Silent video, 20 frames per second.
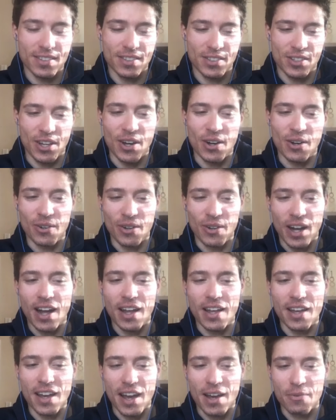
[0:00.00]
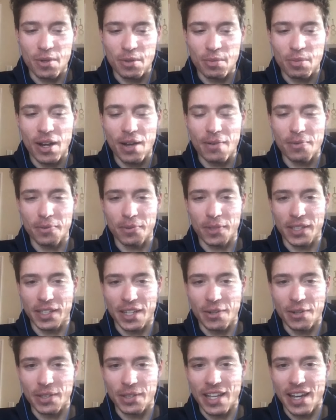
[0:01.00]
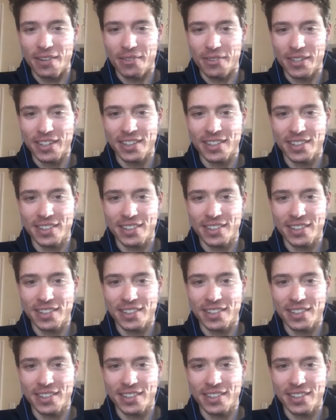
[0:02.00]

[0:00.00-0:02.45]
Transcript: So I would probably go with that one.